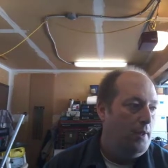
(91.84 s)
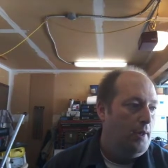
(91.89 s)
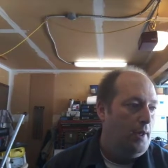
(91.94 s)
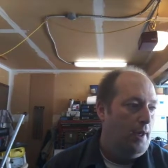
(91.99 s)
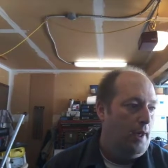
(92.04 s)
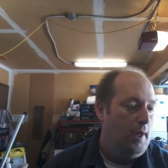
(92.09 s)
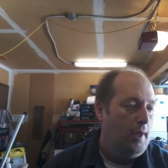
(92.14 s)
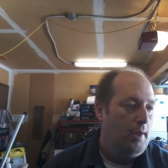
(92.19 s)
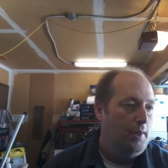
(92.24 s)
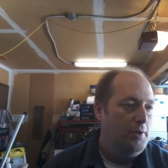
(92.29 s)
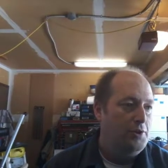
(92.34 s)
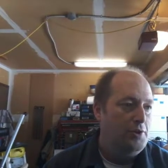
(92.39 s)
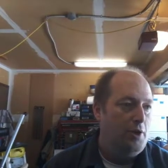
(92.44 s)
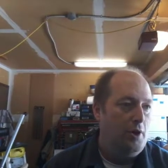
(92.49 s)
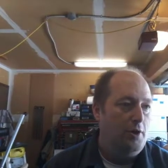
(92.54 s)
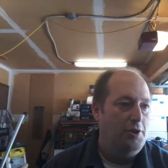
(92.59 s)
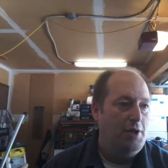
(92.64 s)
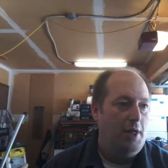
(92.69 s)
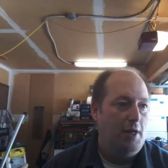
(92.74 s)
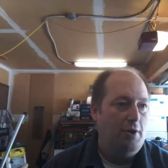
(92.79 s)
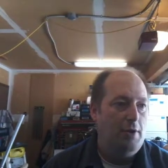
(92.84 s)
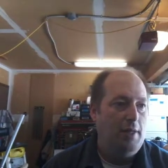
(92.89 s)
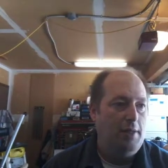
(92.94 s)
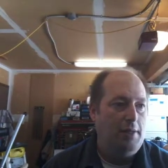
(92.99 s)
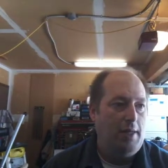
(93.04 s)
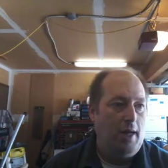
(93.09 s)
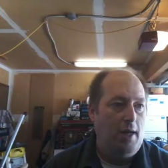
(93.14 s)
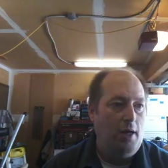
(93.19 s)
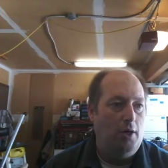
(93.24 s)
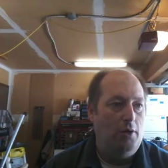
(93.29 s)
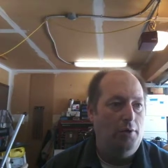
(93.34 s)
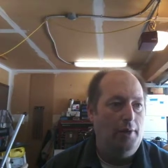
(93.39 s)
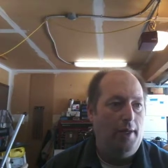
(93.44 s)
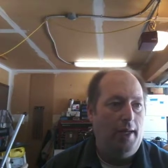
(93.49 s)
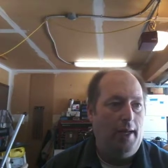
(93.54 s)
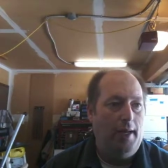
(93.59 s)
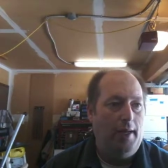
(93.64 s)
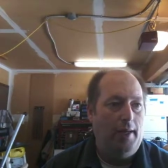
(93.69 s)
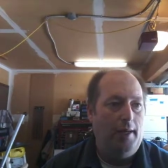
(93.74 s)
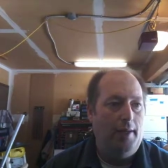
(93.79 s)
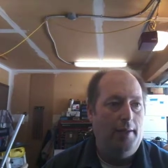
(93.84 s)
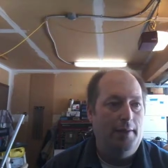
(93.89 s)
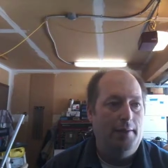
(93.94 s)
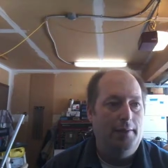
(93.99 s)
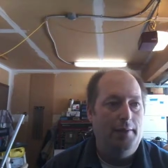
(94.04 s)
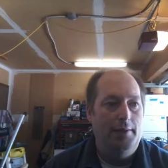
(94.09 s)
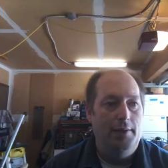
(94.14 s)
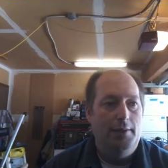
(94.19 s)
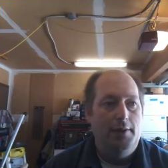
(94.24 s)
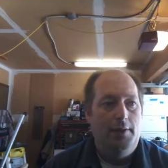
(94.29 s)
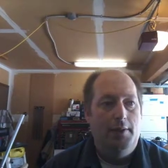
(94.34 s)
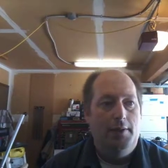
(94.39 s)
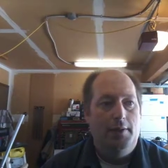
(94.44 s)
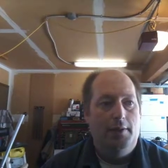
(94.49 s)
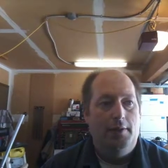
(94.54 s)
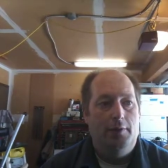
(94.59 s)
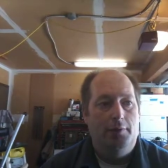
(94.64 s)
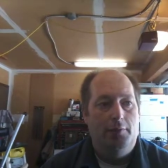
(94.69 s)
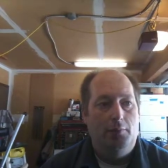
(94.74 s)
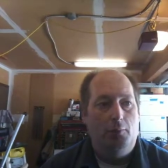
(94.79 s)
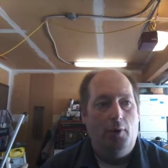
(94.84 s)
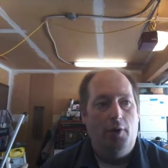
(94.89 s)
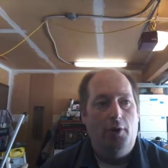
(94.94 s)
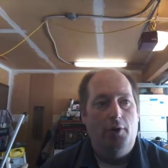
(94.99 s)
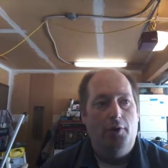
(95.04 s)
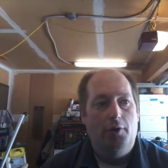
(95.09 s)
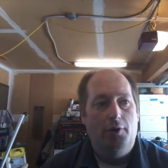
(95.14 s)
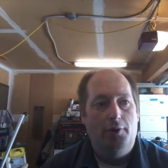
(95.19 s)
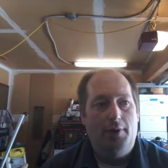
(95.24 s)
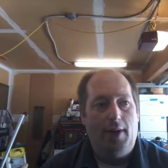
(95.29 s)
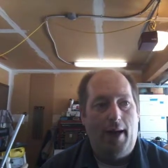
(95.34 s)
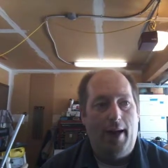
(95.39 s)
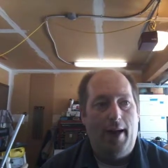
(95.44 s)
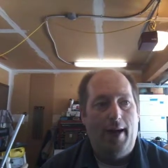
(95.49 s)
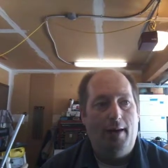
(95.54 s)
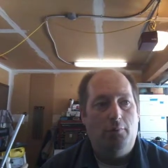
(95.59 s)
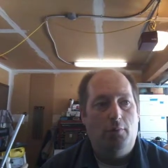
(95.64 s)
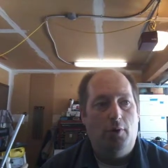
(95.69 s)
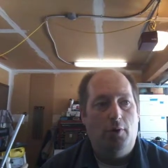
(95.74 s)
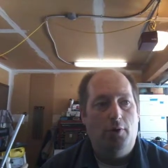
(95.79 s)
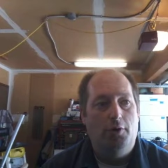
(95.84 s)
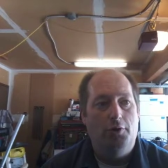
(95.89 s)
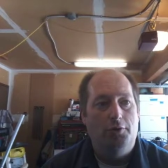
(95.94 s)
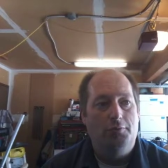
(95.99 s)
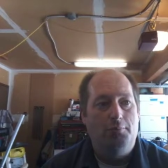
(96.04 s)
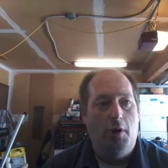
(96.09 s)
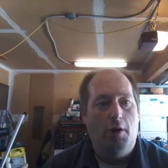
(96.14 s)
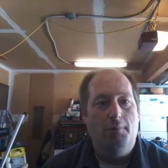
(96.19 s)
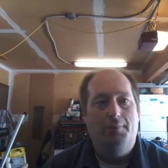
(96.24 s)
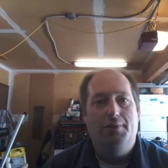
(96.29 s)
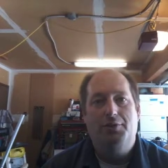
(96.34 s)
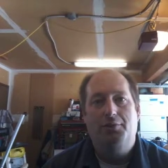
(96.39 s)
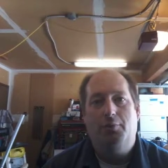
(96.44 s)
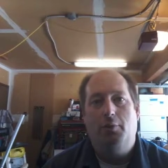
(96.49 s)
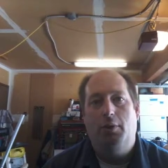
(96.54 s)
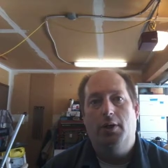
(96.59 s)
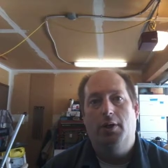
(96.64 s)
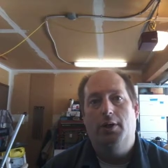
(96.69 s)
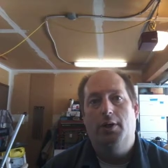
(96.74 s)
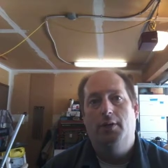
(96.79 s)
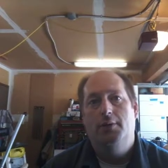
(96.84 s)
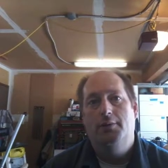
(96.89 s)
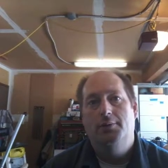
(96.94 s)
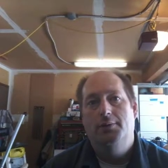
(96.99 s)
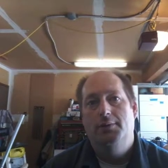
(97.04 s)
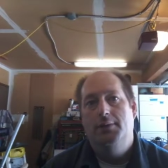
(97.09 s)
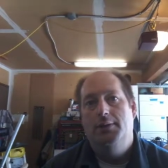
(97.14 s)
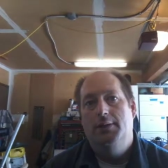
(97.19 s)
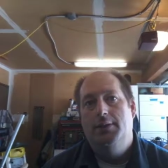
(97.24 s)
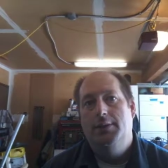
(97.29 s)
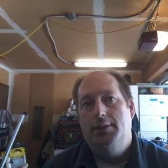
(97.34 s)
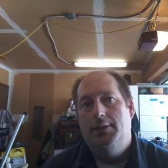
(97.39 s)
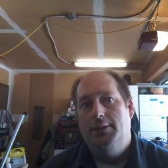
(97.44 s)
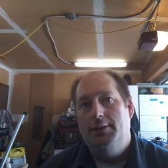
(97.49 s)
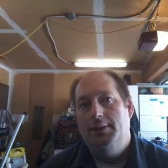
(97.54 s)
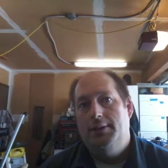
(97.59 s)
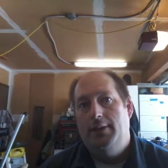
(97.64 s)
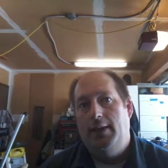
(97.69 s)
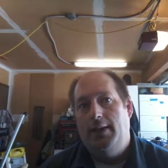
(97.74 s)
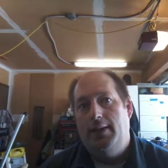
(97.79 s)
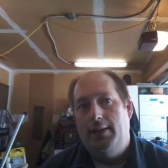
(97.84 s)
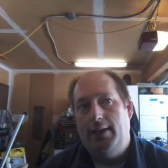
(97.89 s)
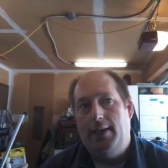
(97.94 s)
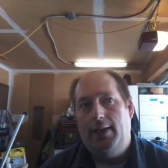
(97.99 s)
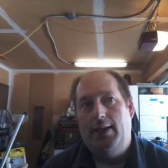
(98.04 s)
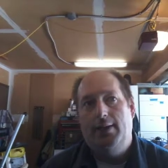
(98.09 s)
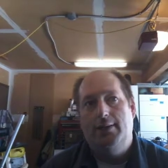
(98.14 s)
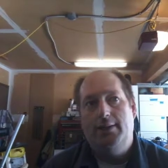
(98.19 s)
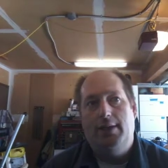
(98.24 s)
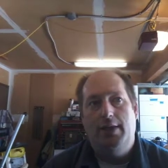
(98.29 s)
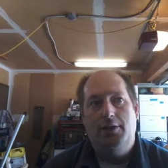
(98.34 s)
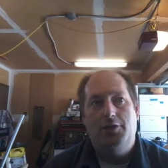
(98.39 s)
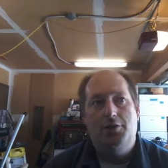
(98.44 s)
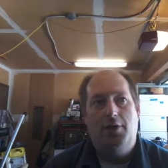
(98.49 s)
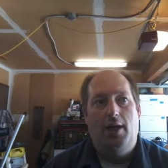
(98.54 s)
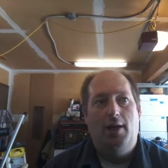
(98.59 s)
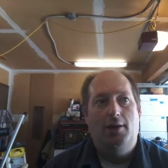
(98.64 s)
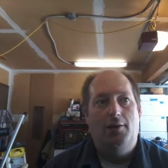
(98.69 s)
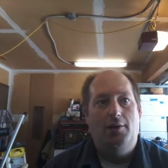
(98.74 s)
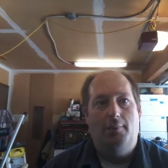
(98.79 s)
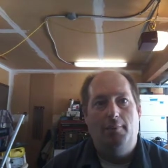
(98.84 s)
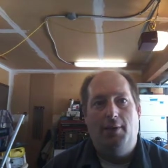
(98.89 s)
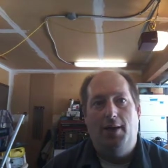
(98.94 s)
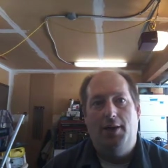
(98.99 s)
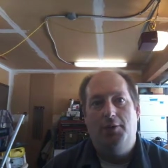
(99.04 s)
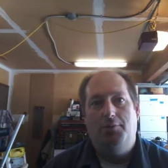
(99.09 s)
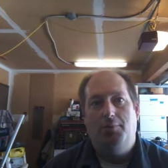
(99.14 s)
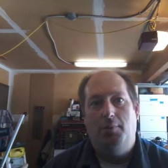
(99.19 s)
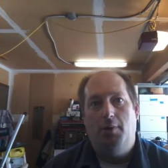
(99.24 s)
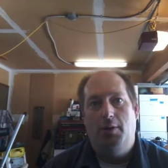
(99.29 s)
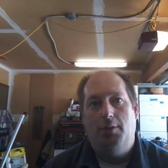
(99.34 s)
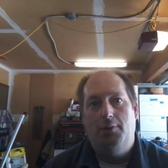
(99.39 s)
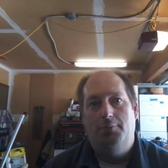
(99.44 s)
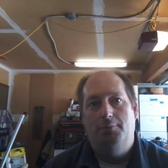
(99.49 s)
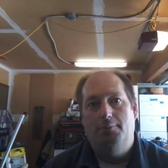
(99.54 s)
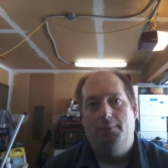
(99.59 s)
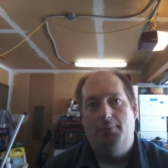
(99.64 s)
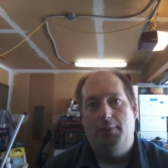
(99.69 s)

and started tearing it down, and I had one of those moments where now that I had the engine out, I might as well,